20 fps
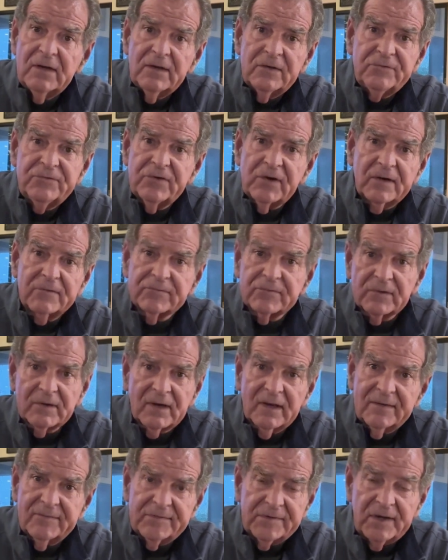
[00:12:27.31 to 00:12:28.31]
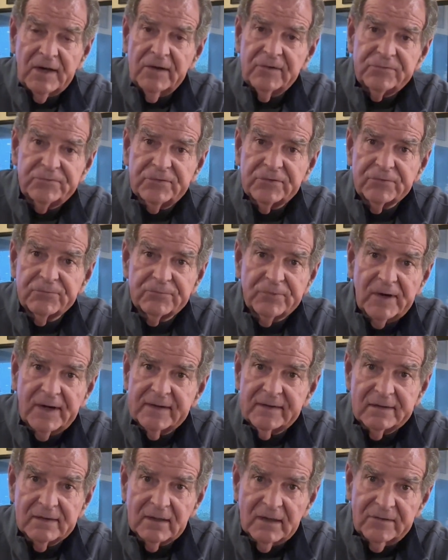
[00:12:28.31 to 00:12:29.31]
general aviation
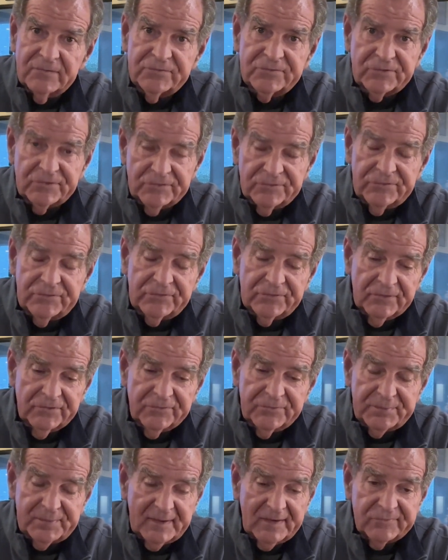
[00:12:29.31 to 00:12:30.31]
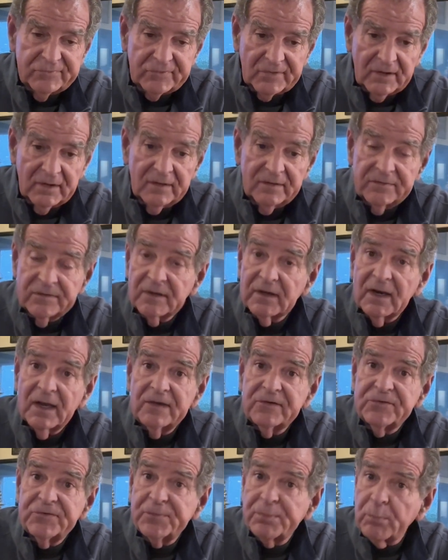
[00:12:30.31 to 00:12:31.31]
regulations, especially the
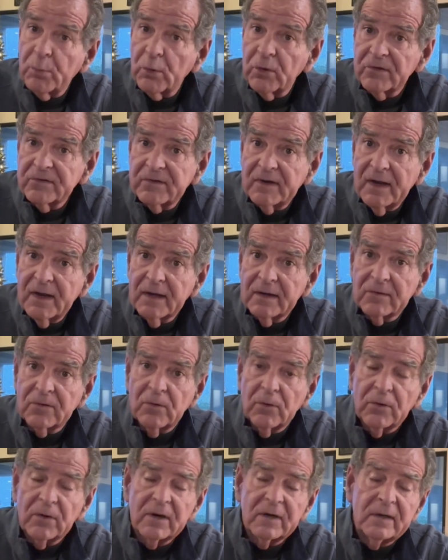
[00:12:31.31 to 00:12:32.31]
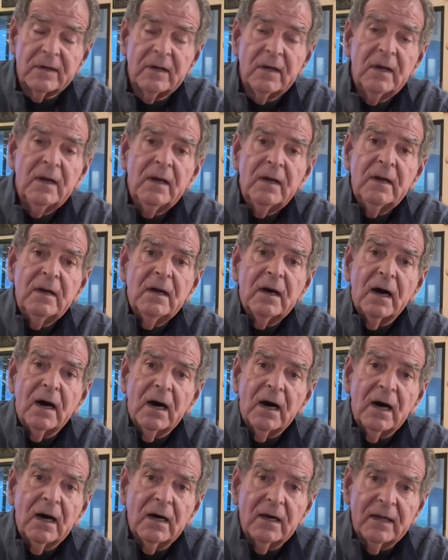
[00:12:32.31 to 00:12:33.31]
light sport category.
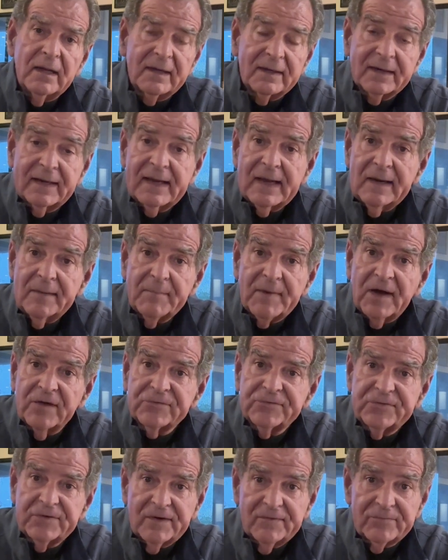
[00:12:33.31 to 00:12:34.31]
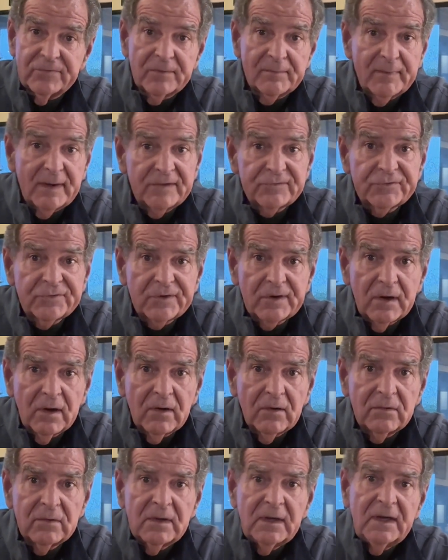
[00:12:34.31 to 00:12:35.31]
And it came out several months
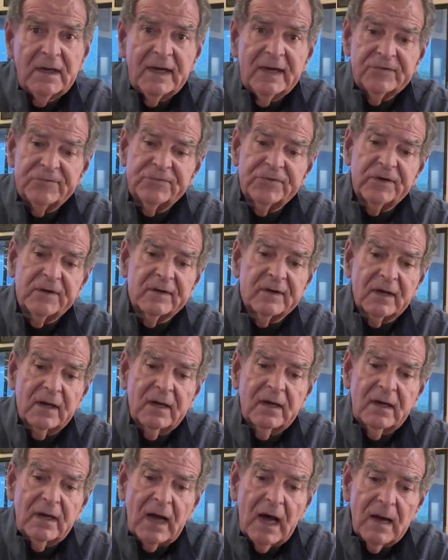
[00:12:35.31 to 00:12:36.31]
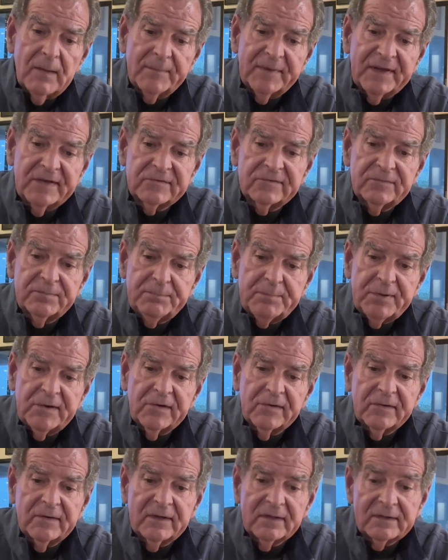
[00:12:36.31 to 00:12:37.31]
ago. It's in the comment
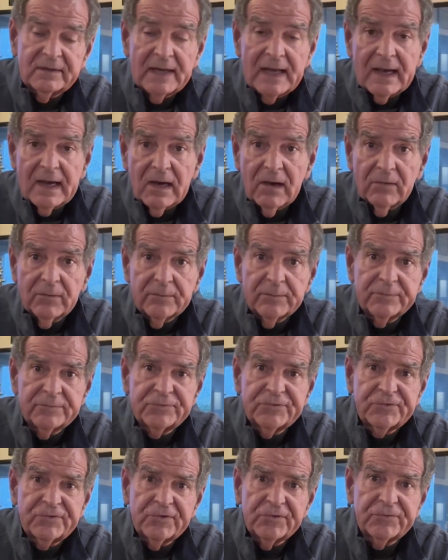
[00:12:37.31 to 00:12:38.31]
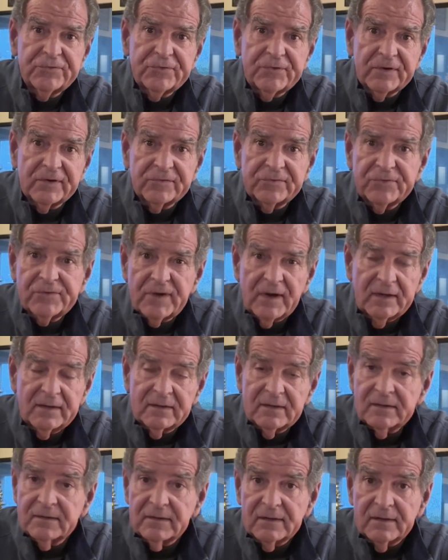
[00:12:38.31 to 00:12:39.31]
period now. It was just
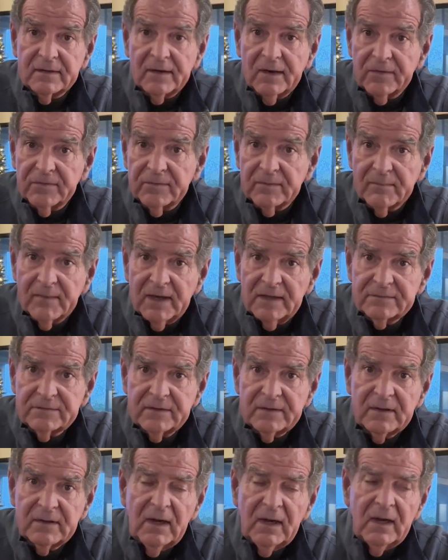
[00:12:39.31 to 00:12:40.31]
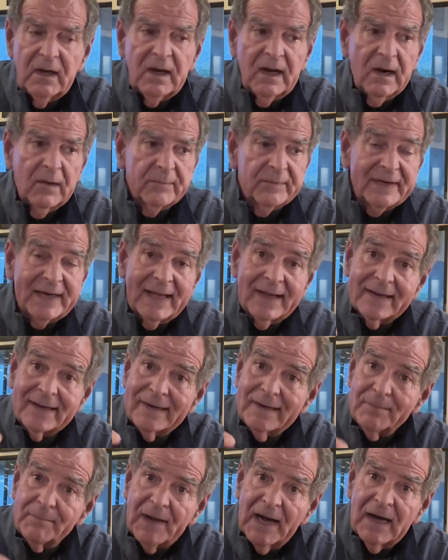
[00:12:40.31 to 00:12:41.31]
extended another month. And when that
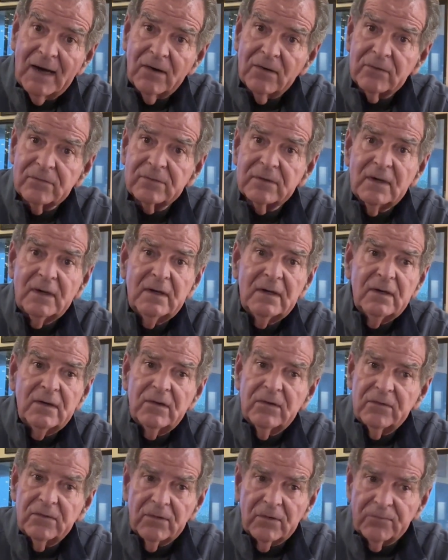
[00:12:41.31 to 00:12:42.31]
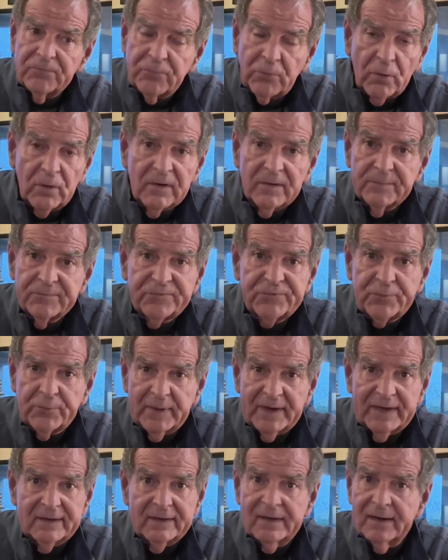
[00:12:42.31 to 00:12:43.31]
came out, the forums
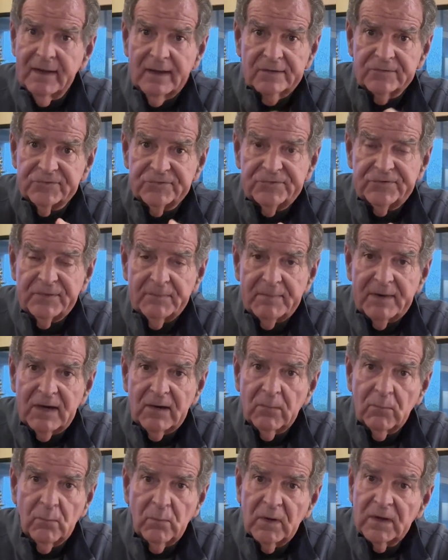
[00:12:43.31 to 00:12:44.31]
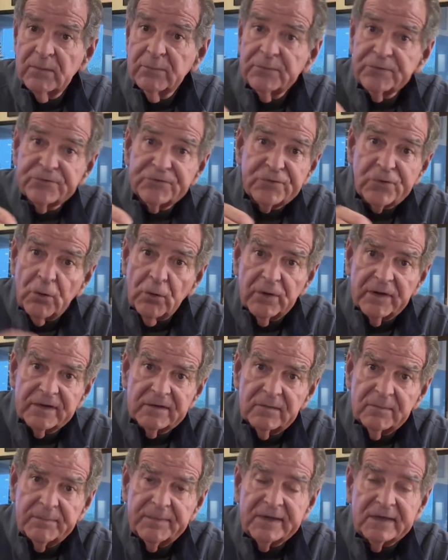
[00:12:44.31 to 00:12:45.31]
went nuts about what it was going
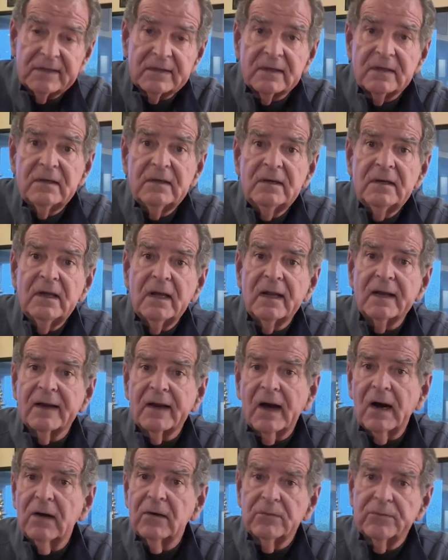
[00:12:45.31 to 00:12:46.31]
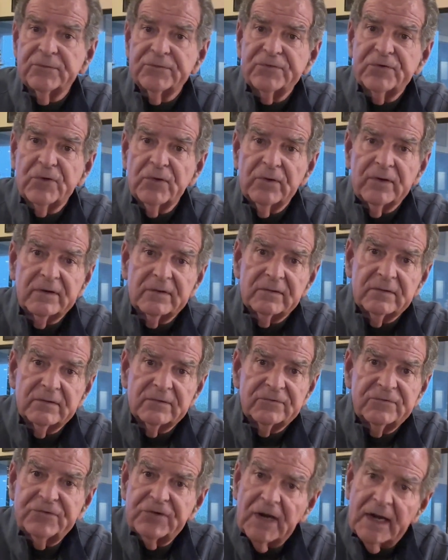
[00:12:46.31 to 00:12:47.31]
to be and how it was going
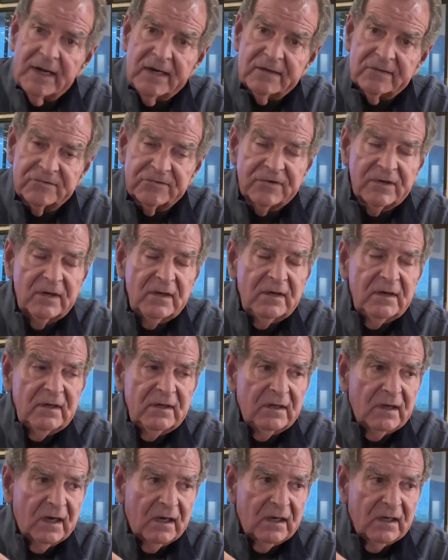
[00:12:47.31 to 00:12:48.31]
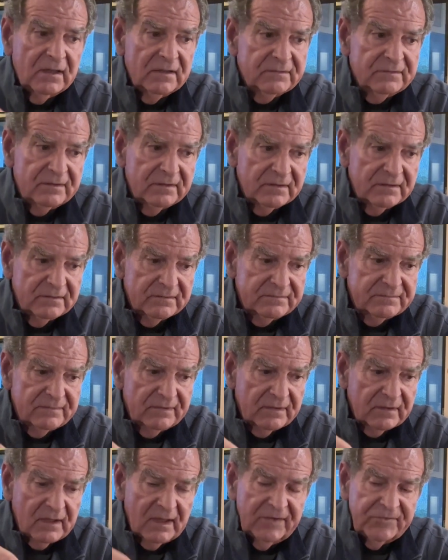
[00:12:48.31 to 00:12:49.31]
to change the
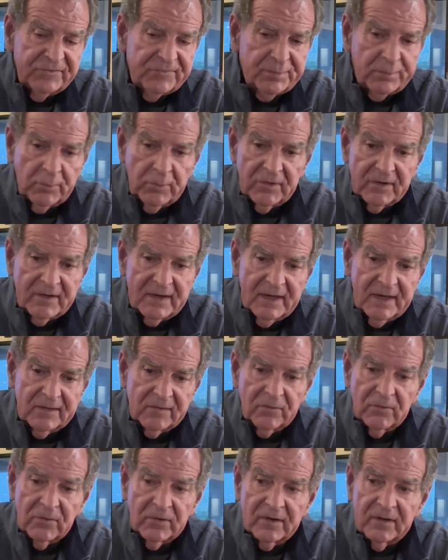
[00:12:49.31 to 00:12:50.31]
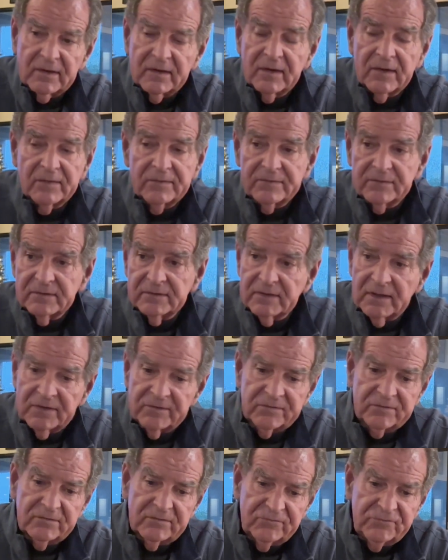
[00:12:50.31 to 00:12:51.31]
light sport category and
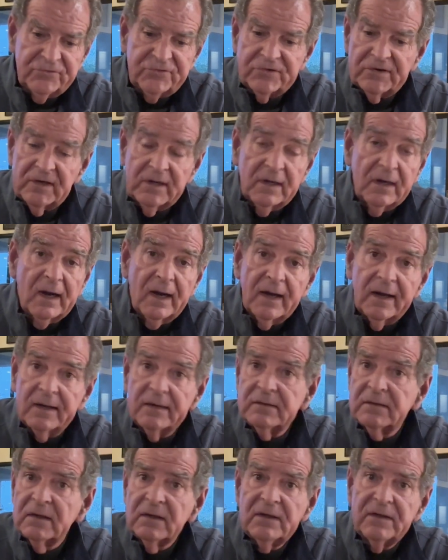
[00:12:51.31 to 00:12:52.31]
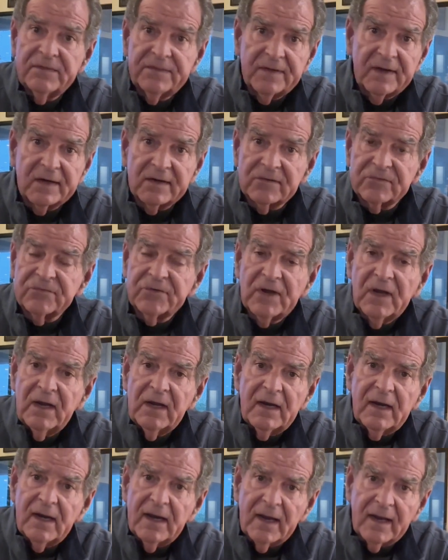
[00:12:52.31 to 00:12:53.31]
other GA things.
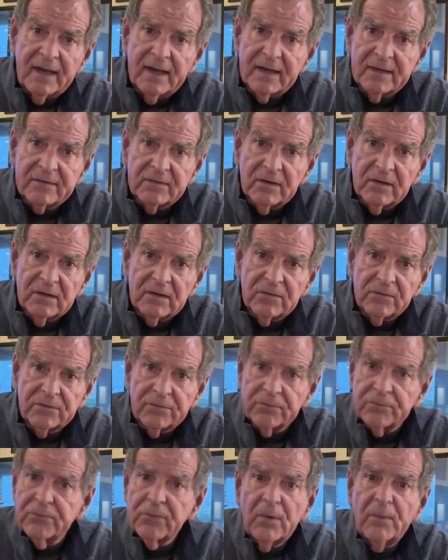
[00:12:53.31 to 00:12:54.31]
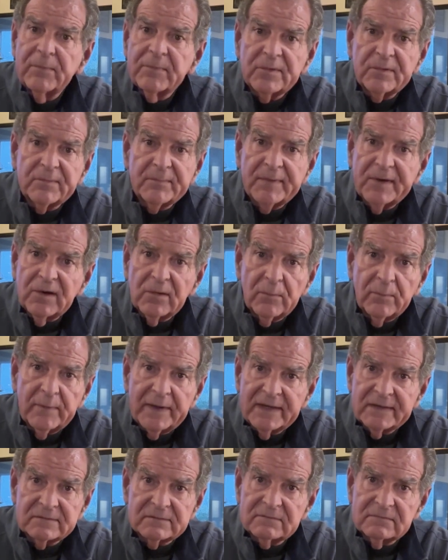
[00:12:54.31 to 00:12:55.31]
And the rumor mill
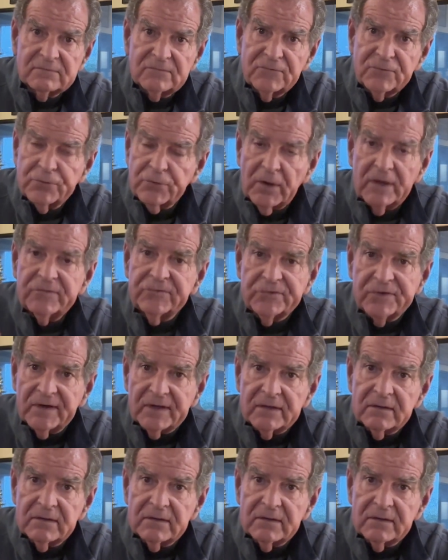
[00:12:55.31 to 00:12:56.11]
went crazy.